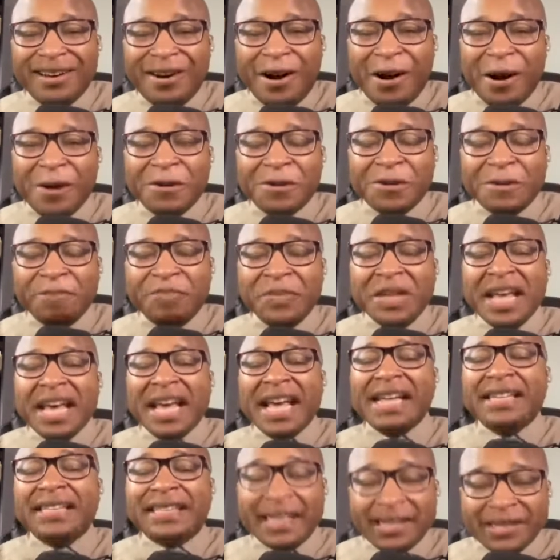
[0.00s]
gardener
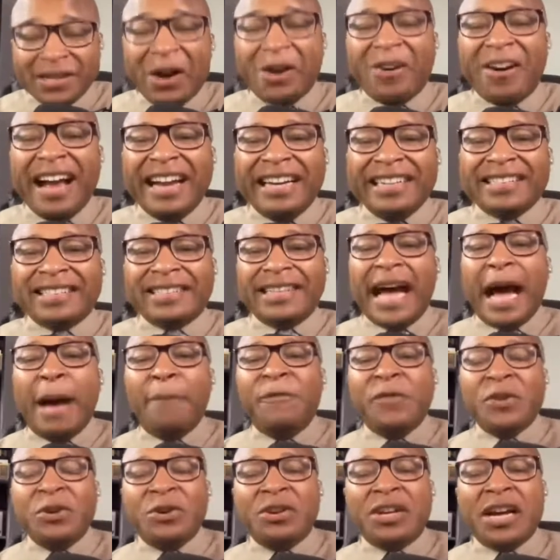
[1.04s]
and says, All right, it's time
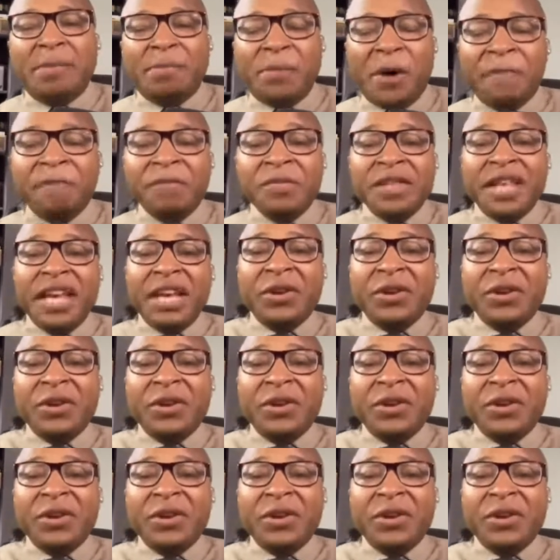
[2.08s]
for you to come off.